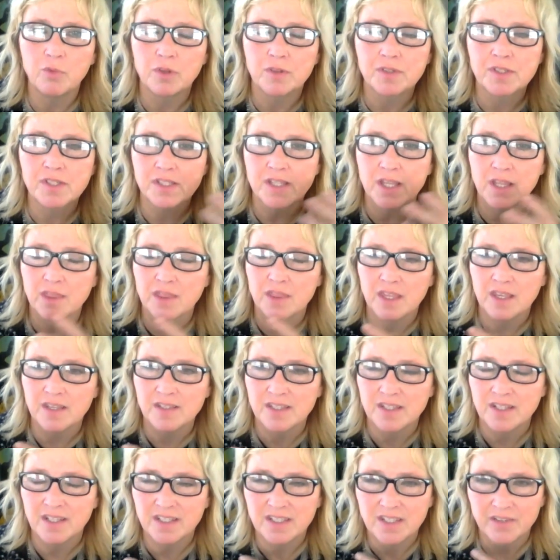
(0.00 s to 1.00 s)
will see
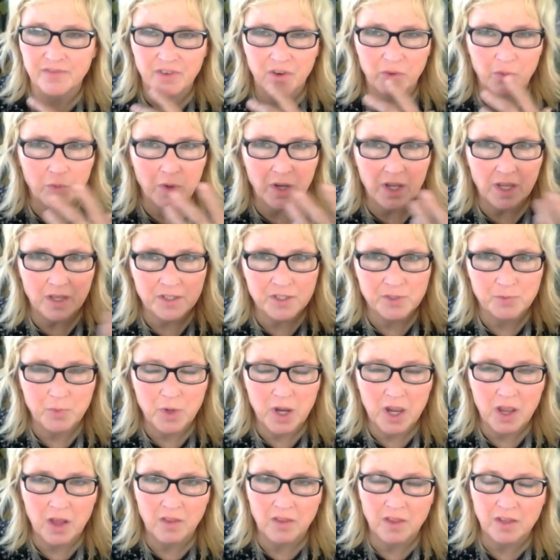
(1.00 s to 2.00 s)
things in a different way as
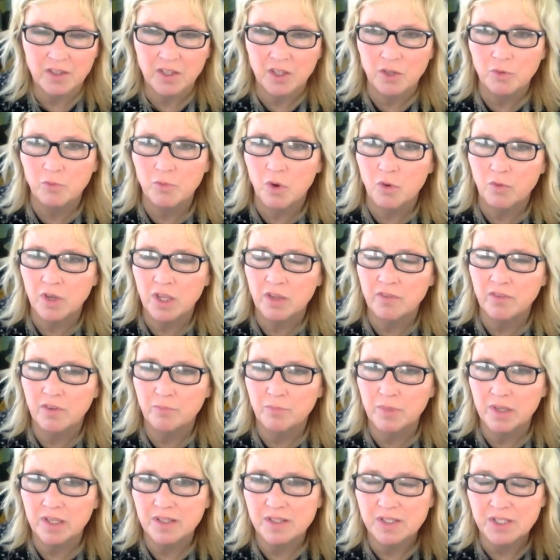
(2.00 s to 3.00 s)
well. And you won't even
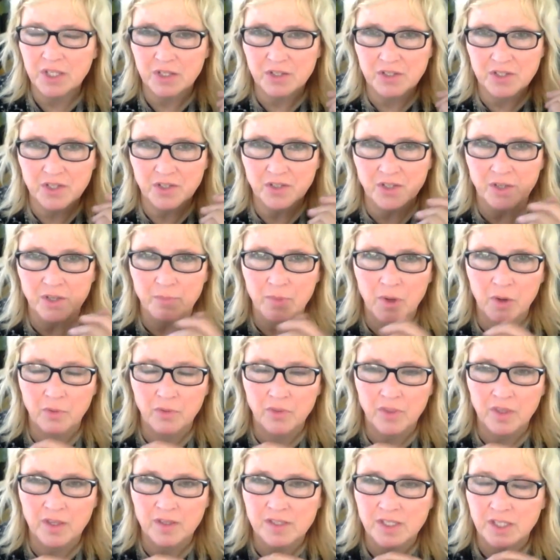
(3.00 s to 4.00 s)
be as concerned about
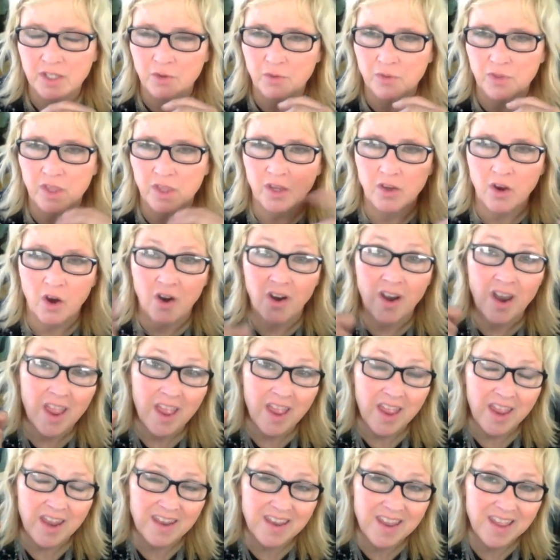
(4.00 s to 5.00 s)
things that you think are
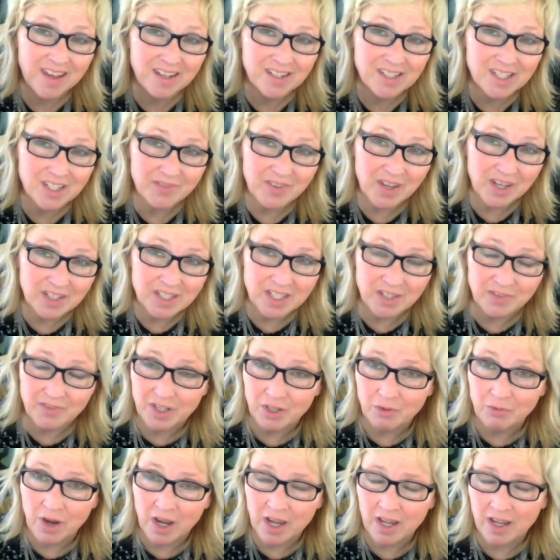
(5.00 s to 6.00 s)
negative
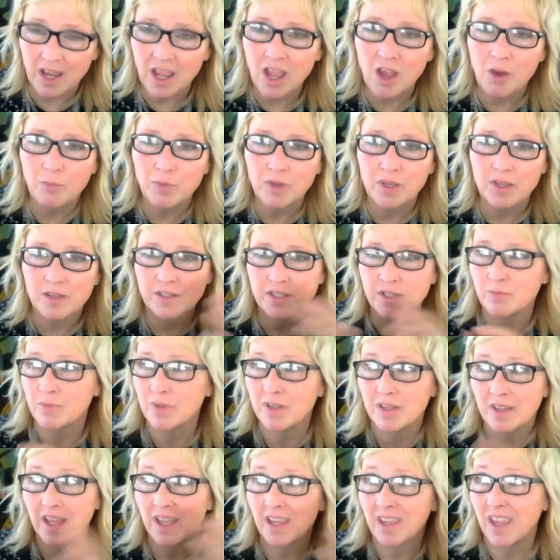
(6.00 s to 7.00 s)
activity right now, because you'll
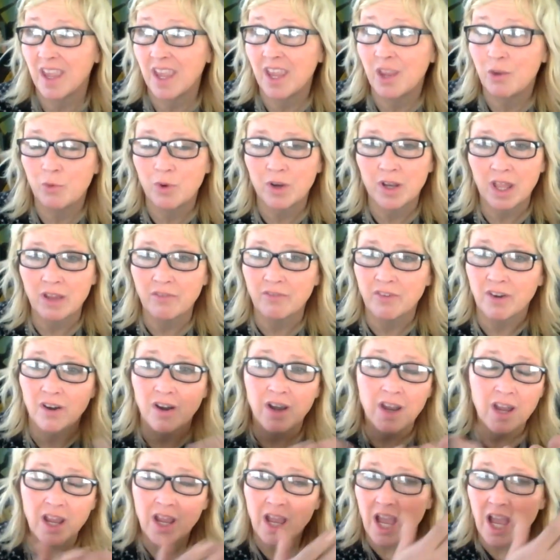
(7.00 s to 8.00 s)
be like, hey, whatever,
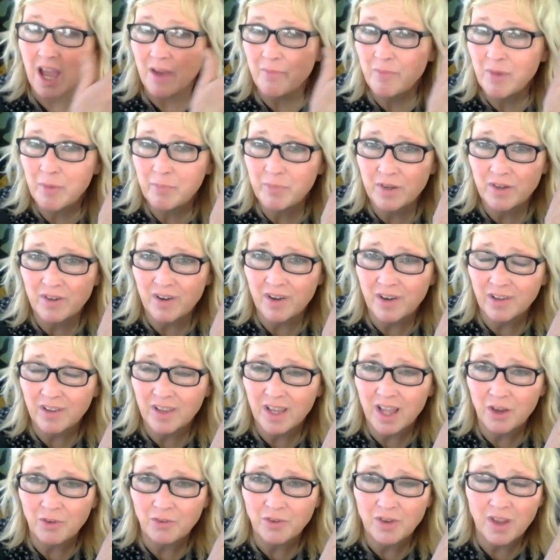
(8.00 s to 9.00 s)
I'm up here on
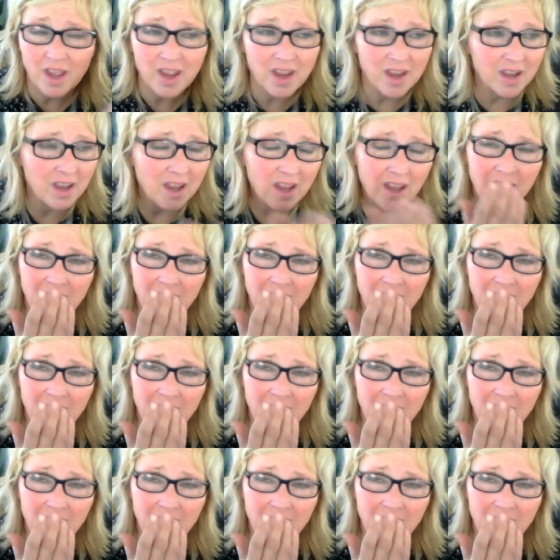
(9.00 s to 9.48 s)
cloud nine.